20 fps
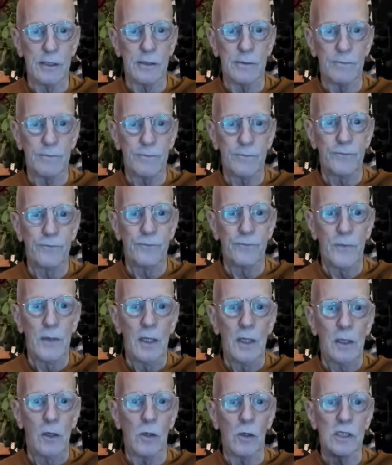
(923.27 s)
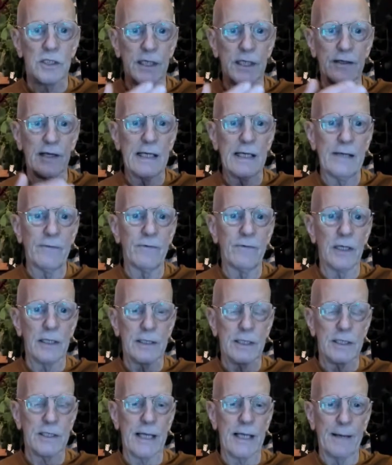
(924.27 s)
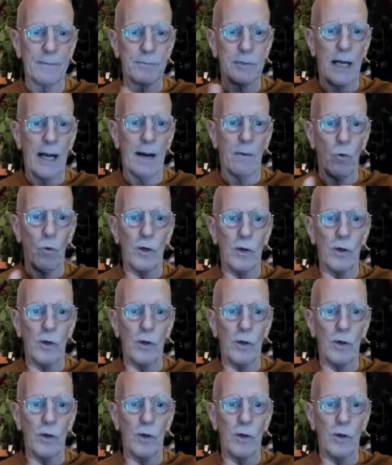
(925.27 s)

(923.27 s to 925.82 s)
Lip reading: Of course, even at the same time,